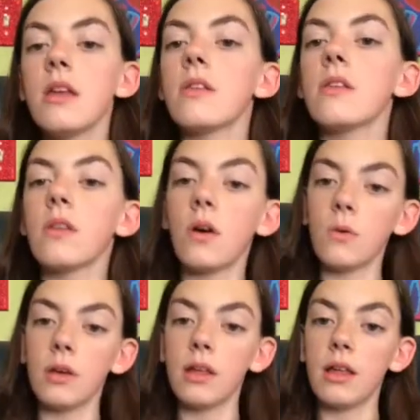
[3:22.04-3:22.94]

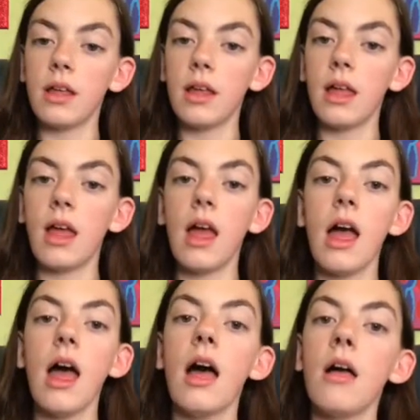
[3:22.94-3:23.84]
So
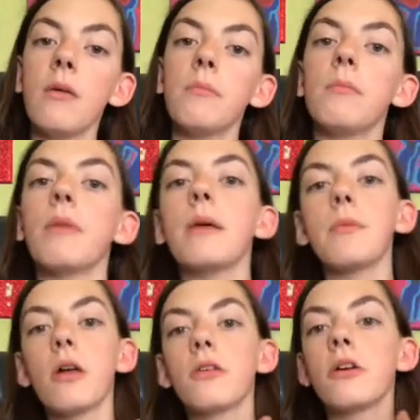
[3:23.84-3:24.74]
my
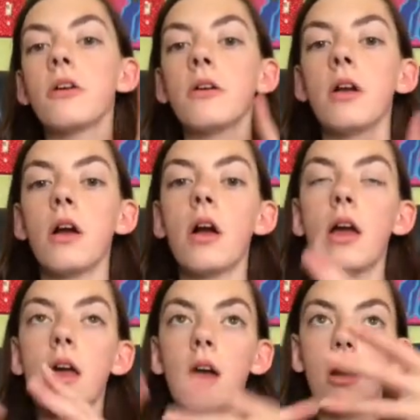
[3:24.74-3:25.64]
brother,
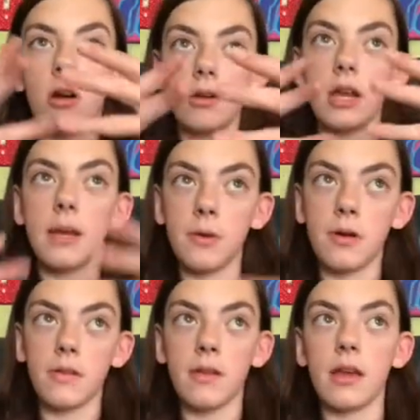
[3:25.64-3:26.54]
our
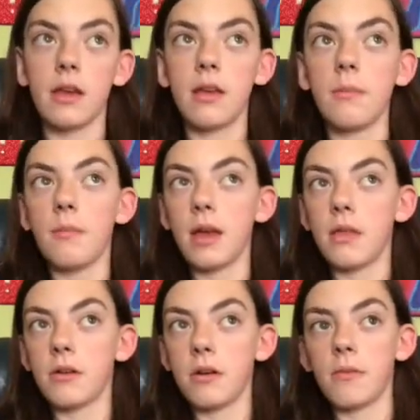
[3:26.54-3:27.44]
neighbors, and my
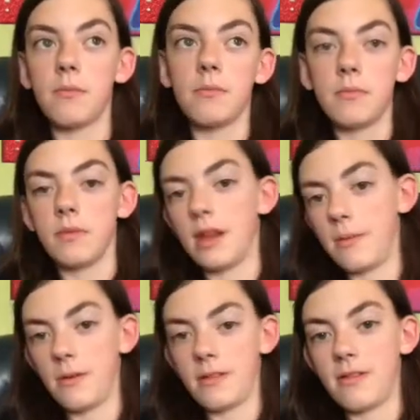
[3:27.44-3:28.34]
other
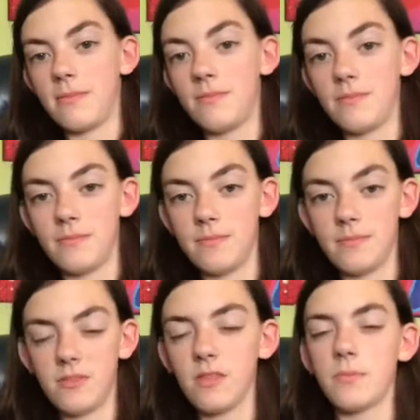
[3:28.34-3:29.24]
neighbors,
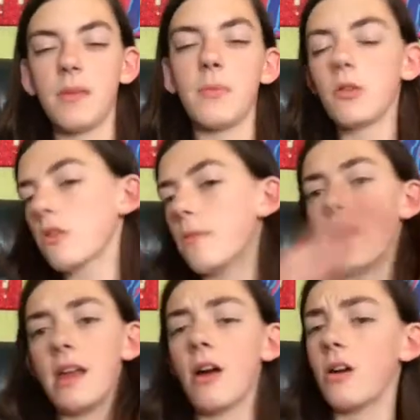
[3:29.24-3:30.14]
just my brother and
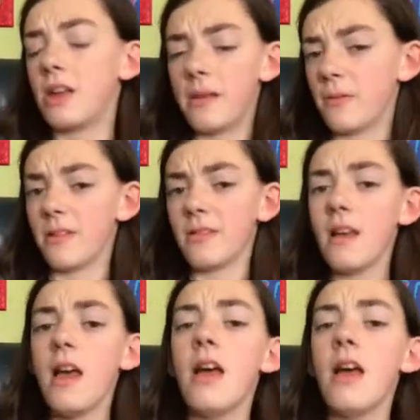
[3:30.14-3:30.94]
our neighbors,